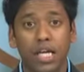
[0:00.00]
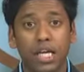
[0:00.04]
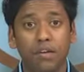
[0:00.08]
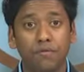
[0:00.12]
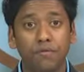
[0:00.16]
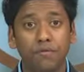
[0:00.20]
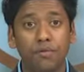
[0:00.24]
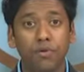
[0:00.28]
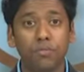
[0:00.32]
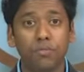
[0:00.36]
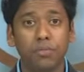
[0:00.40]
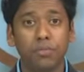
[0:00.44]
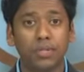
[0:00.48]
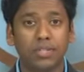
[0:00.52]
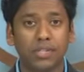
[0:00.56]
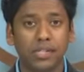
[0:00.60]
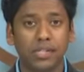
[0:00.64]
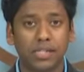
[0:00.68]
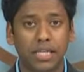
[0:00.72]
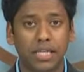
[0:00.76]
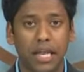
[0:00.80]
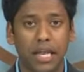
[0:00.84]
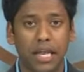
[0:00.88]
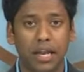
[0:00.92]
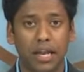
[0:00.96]
If you
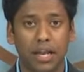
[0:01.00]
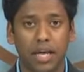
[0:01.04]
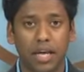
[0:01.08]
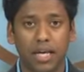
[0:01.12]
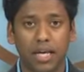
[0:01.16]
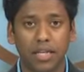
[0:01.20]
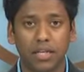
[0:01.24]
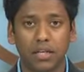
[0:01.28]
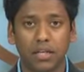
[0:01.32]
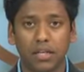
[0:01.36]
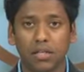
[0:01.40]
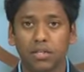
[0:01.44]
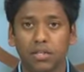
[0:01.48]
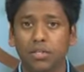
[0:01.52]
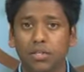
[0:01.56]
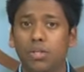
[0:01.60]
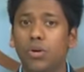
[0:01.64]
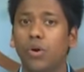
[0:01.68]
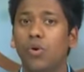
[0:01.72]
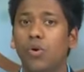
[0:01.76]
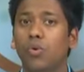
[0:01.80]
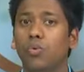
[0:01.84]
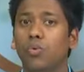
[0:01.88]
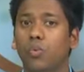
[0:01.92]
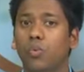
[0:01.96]
miss a deadline,
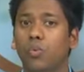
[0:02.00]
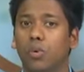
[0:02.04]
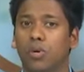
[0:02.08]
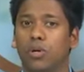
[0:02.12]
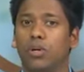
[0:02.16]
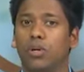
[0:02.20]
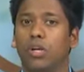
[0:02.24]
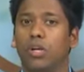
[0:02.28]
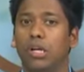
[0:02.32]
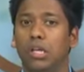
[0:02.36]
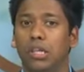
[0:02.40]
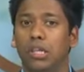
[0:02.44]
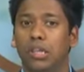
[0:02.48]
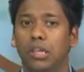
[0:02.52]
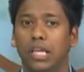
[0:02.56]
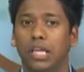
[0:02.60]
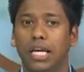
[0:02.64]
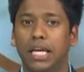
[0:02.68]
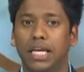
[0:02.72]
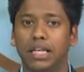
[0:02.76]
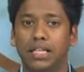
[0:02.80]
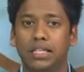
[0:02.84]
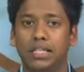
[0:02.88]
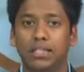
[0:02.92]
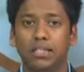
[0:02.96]
don't work
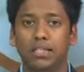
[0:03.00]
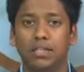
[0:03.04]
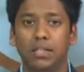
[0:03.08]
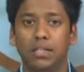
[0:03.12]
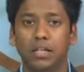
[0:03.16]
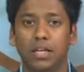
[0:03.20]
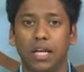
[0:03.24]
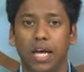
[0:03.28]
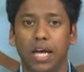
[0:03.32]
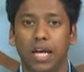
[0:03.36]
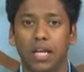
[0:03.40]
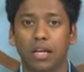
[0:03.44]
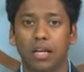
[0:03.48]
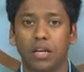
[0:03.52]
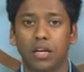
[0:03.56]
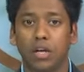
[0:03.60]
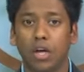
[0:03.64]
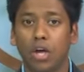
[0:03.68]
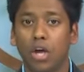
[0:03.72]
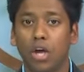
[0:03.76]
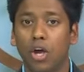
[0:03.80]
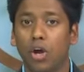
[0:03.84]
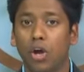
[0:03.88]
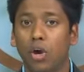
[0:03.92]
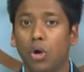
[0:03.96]
late into the night
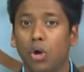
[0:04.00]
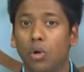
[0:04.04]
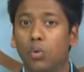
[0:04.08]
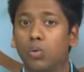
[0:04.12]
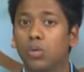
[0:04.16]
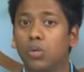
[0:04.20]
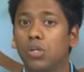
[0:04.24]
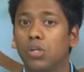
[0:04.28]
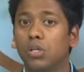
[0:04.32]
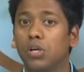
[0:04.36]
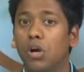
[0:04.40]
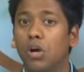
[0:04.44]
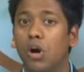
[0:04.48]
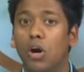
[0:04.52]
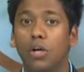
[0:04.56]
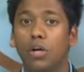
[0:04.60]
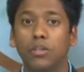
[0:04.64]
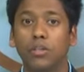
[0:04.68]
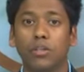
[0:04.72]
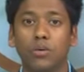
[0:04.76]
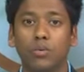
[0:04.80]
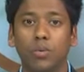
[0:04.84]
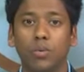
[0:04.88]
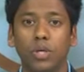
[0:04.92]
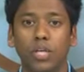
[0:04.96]
or work
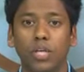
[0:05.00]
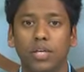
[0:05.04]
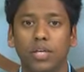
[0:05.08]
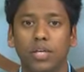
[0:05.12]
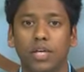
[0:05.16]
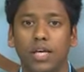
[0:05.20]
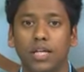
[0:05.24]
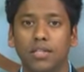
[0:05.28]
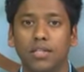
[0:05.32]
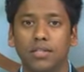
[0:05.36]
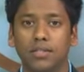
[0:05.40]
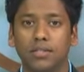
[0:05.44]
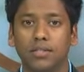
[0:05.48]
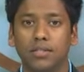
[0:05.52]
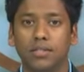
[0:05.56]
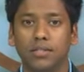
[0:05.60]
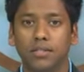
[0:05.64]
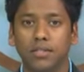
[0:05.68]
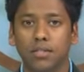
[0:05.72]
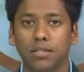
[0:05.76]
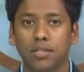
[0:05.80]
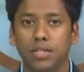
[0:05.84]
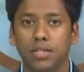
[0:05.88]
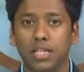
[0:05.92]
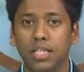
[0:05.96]
on the
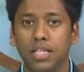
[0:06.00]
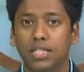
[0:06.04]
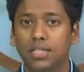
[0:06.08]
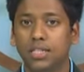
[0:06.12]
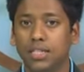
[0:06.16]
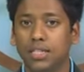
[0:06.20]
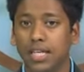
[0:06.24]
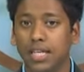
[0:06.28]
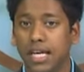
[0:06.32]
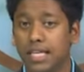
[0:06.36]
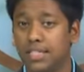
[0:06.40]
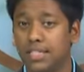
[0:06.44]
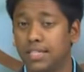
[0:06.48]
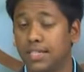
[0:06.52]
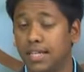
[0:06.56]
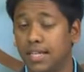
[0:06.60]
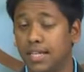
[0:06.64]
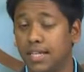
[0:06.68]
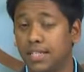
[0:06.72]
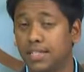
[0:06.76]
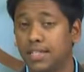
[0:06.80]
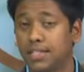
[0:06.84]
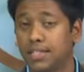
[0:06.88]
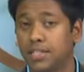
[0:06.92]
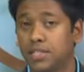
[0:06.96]
weekends. This gets
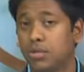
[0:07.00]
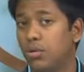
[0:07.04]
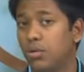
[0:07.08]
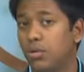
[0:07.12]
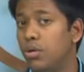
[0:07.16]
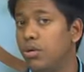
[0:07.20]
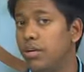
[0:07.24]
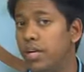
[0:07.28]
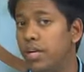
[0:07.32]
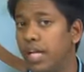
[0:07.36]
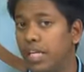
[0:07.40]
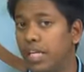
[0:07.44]
us to our